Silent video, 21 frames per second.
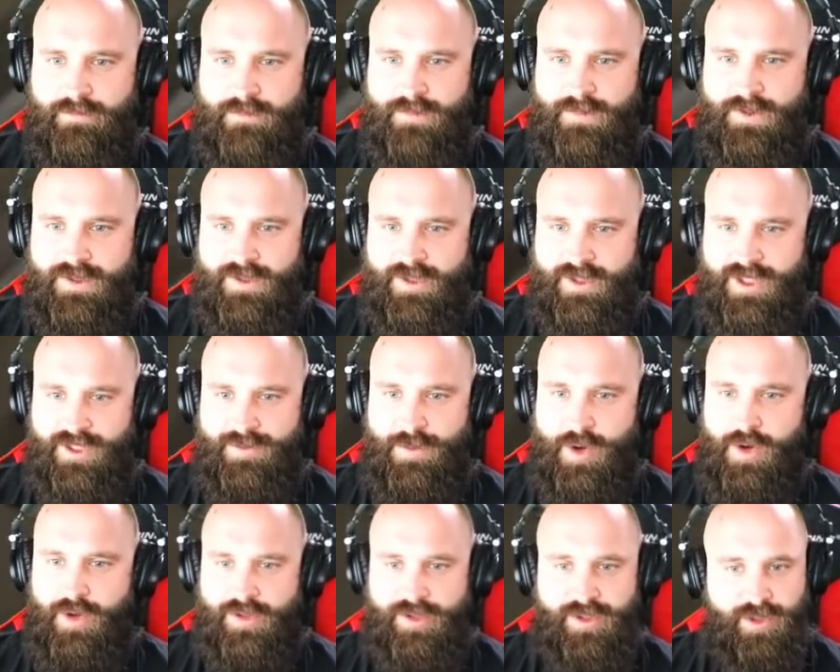So the
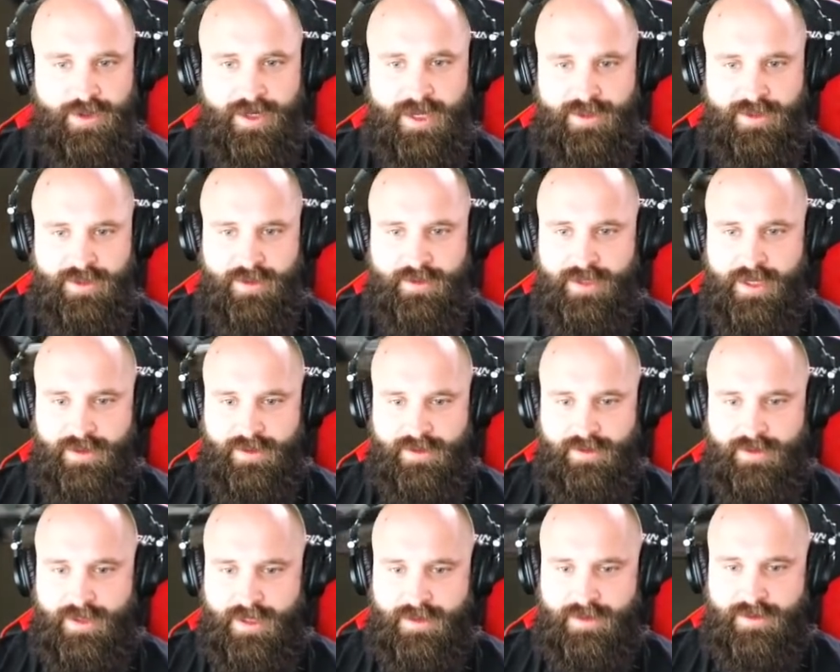smoke, slow down, slow down,
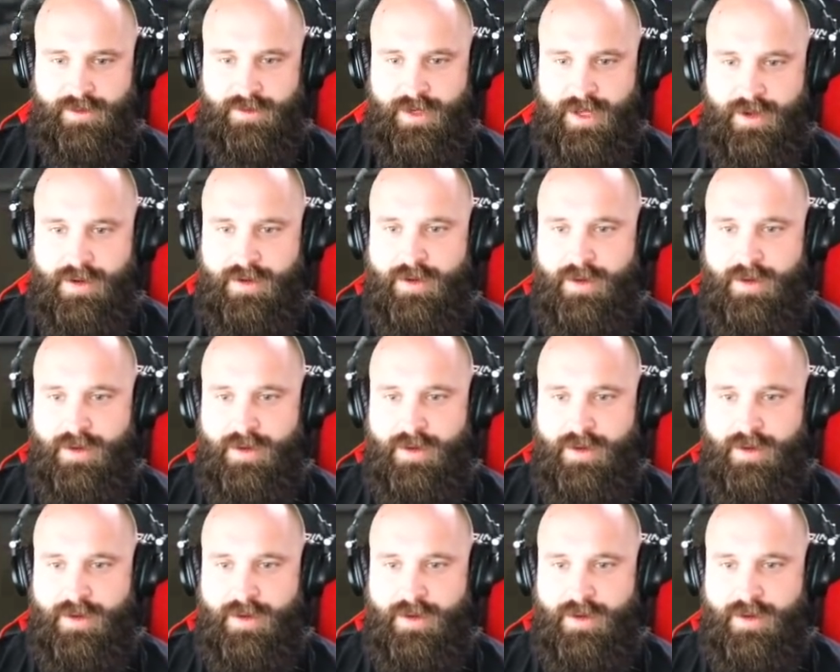slow down, slow down.